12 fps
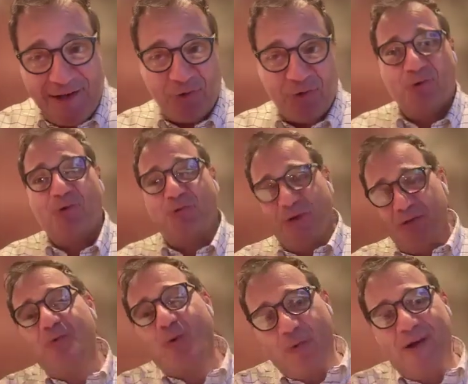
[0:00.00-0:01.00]
They don't know
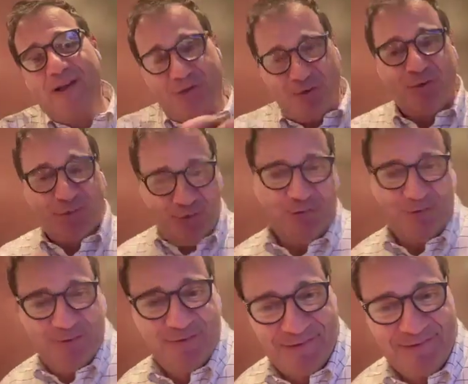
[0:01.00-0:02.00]
what we went through
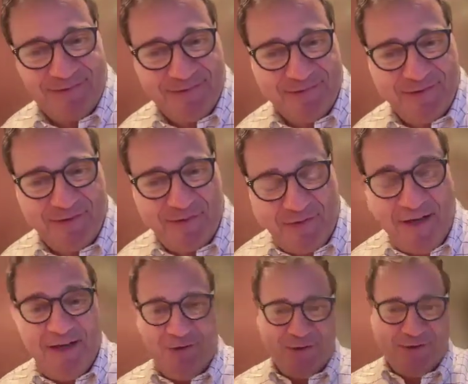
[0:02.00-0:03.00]
with
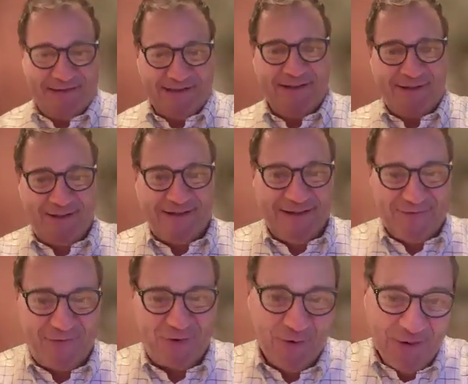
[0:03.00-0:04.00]
failures and
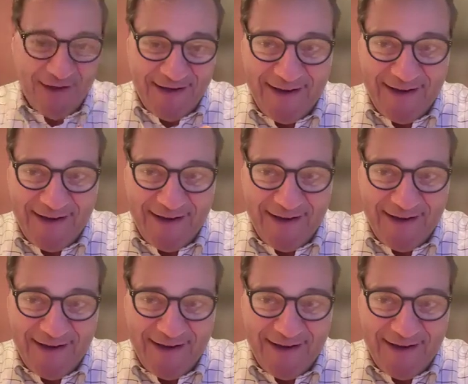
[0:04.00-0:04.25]
stuff. So